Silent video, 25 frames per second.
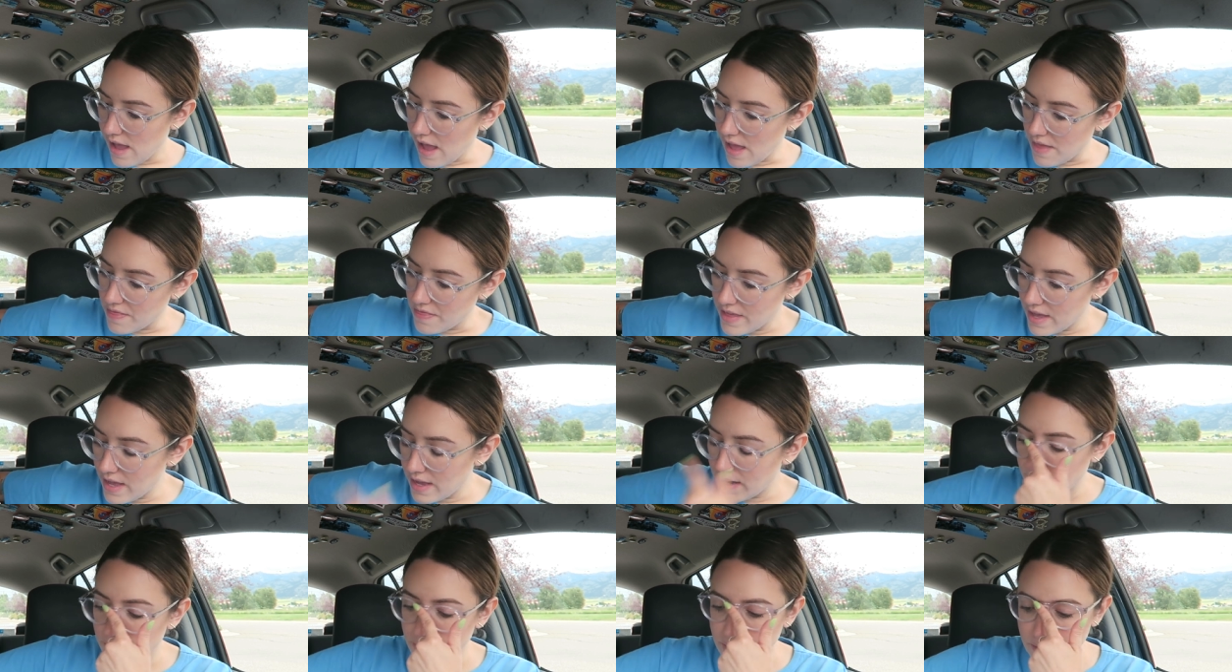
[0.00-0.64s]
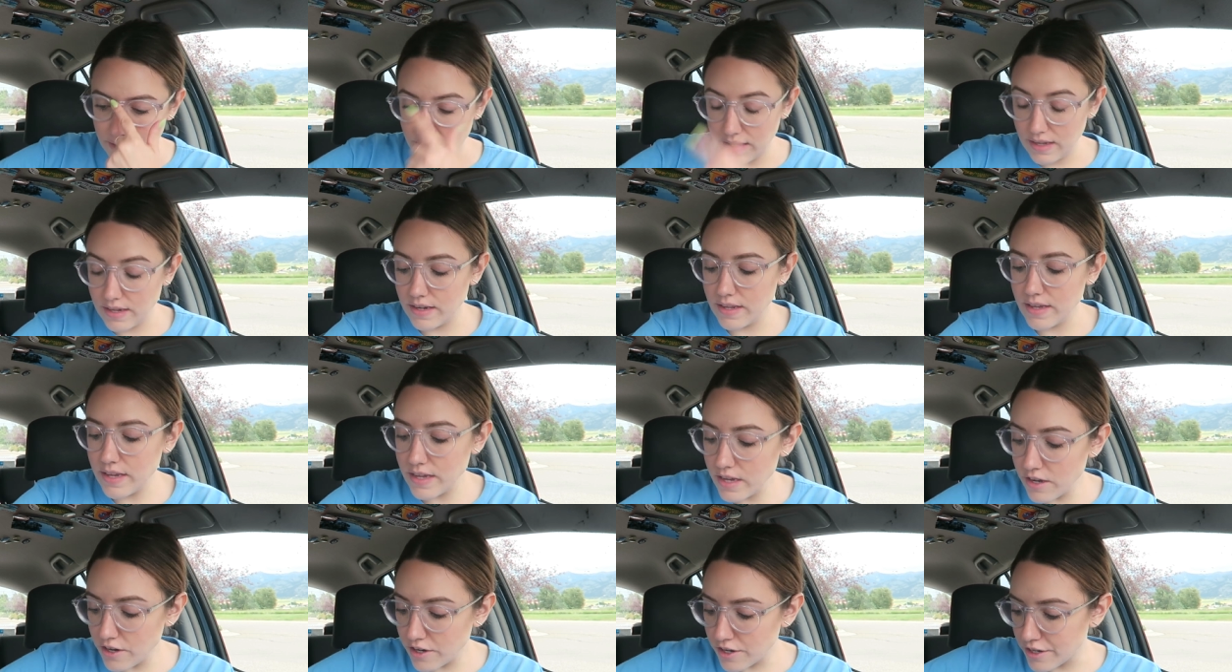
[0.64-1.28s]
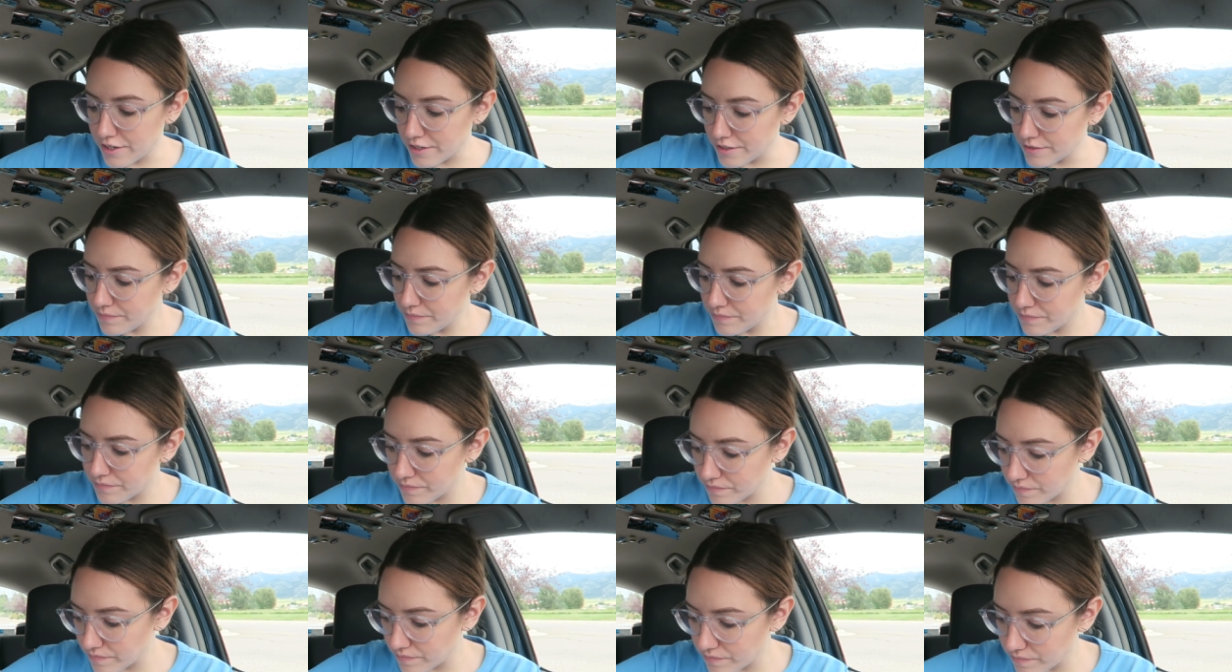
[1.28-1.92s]
And then in here,
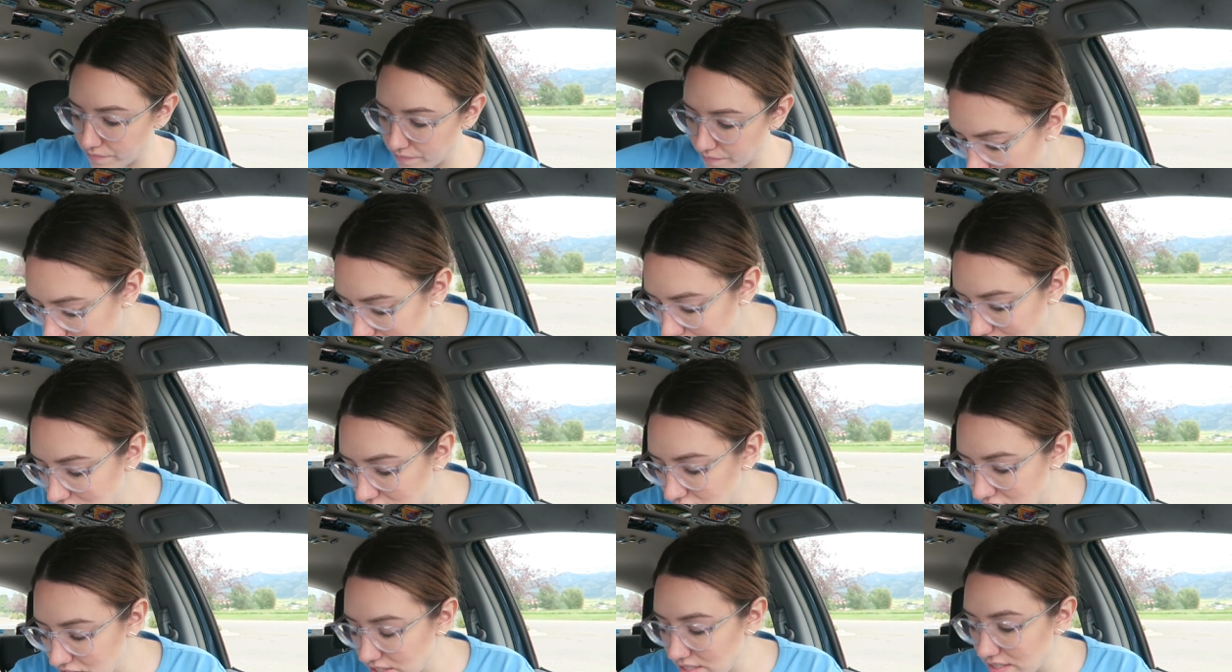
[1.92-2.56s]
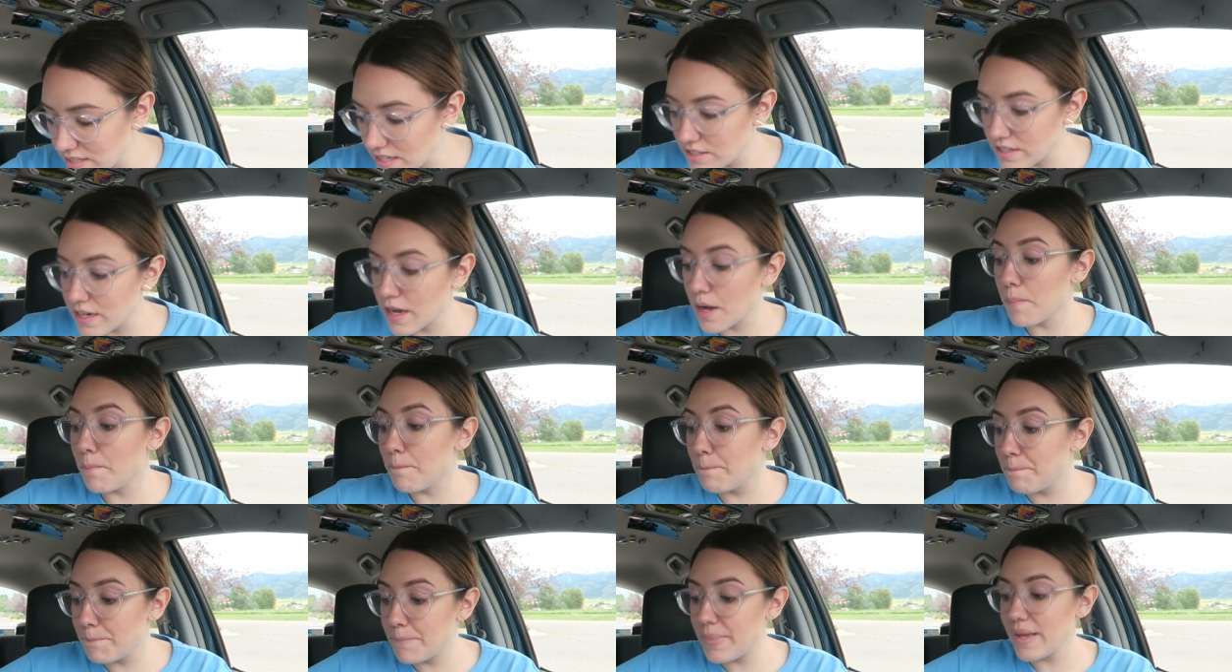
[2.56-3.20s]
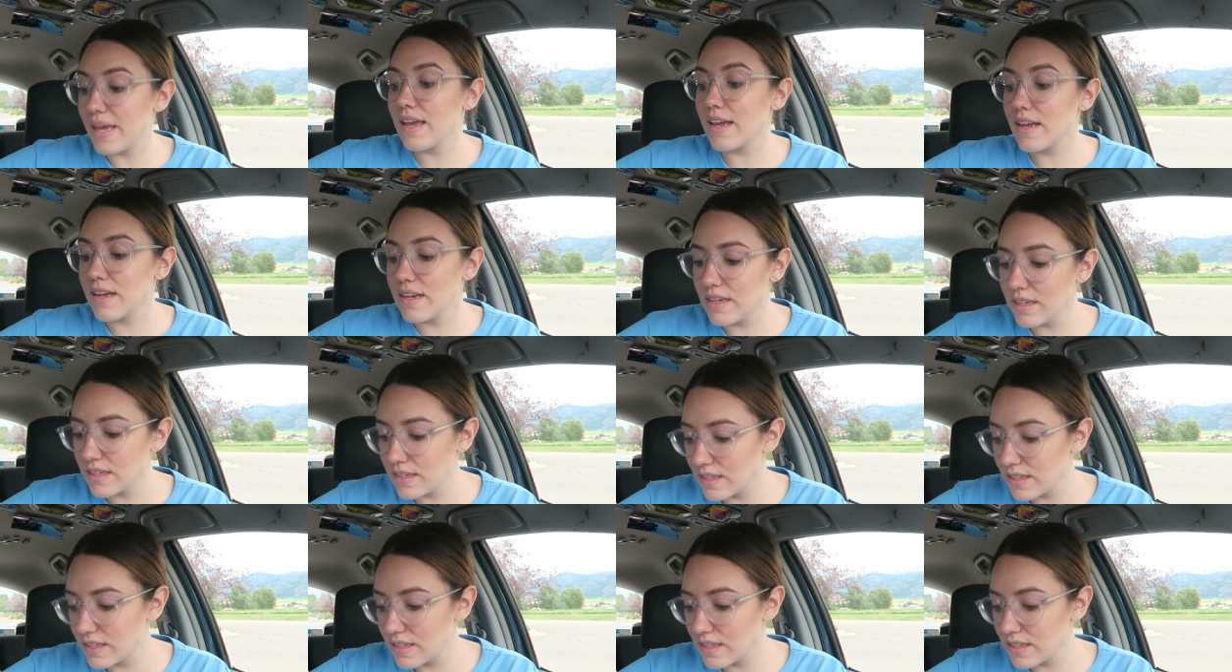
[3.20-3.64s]
this is just such like a big